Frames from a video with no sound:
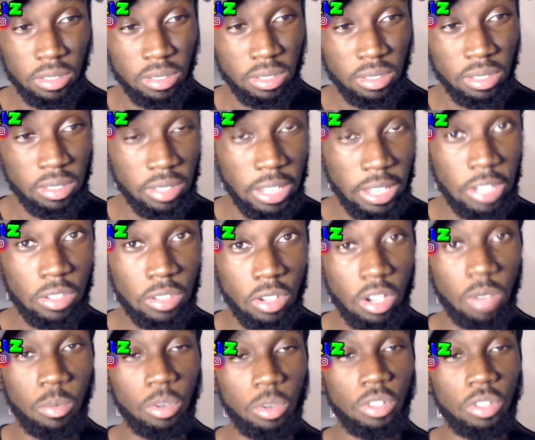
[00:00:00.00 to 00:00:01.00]
Niggas
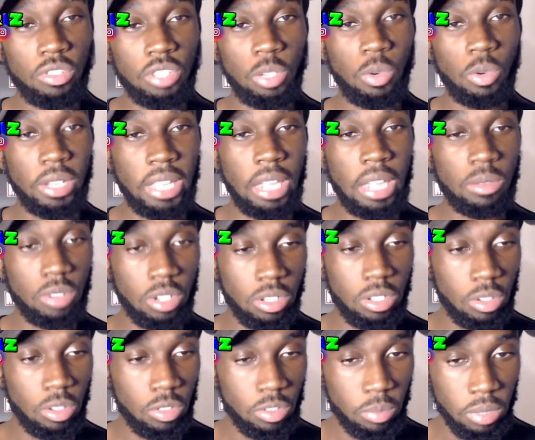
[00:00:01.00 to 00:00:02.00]
call bullshit when games are
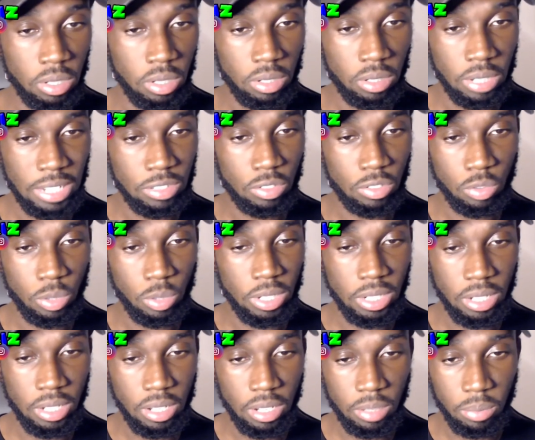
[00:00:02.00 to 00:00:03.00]
close, bro. I swear to
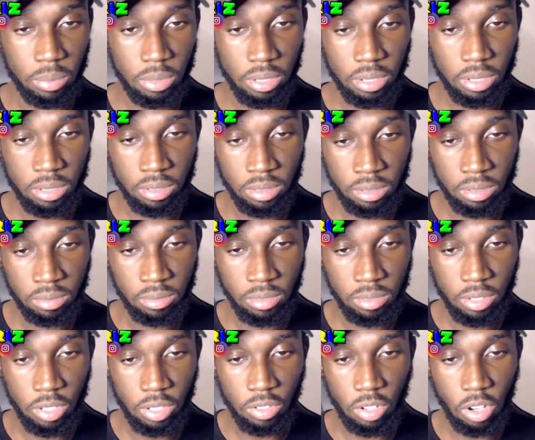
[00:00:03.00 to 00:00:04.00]
God, bro.
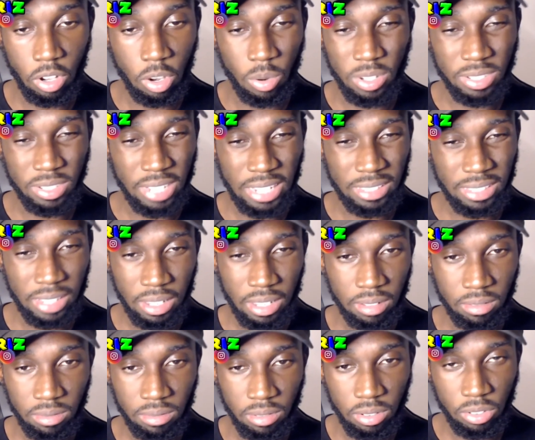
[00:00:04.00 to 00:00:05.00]
It's always like that.
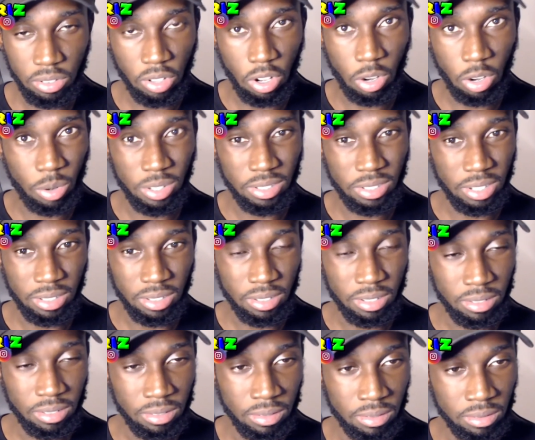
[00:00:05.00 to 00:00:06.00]
It's always like
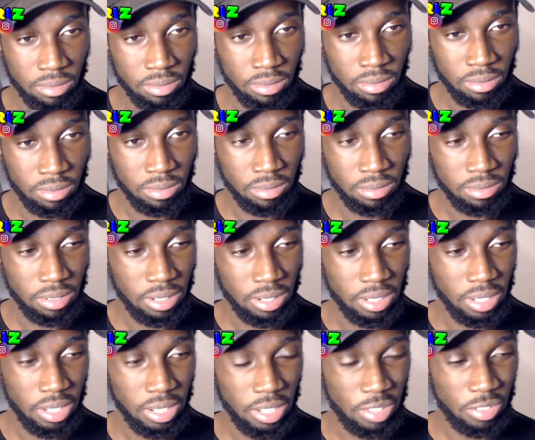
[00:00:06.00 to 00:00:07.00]
that. That
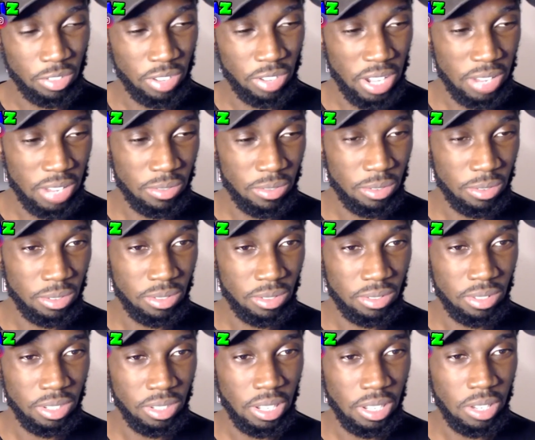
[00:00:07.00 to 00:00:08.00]
nigga ain't travel.
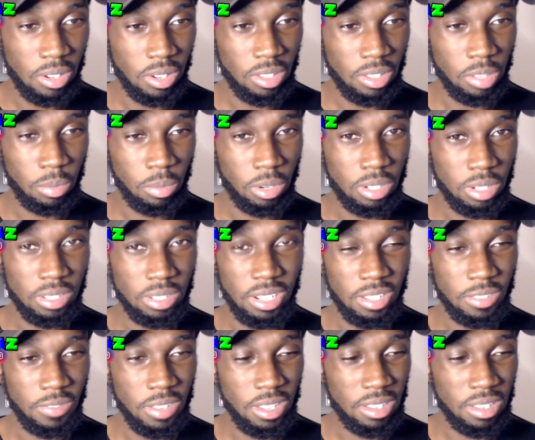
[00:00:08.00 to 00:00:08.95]
Nigga caught the ball and set his feet.